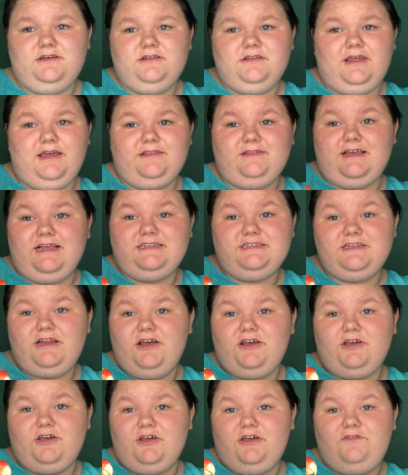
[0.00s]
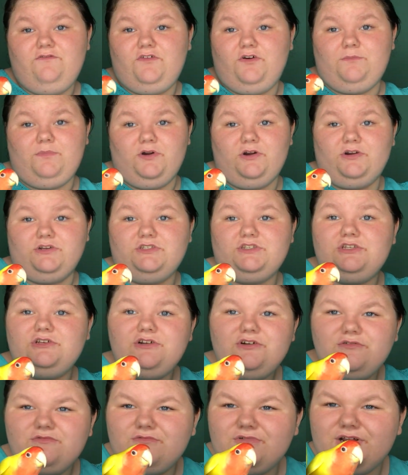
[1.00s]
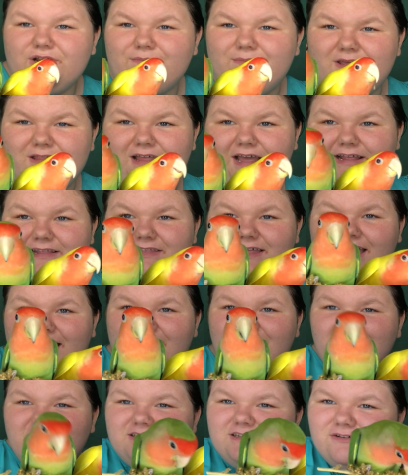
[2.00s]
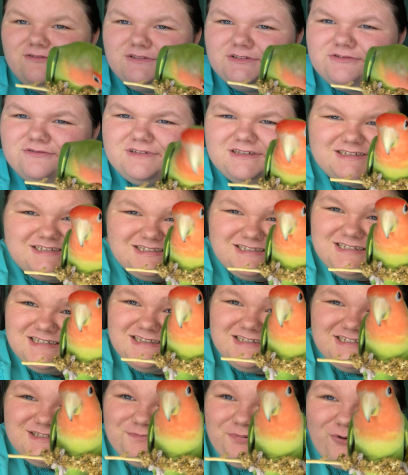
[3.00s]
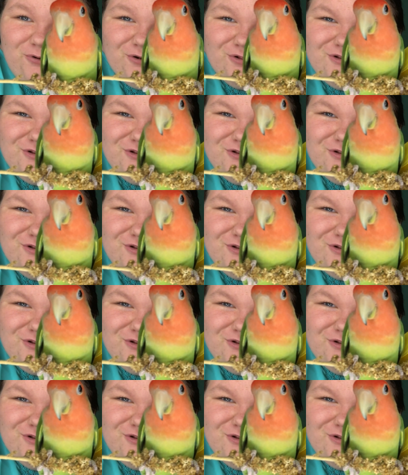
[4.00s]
Like, that's not good for birds. You don't want to be like that. Don't do this to these poor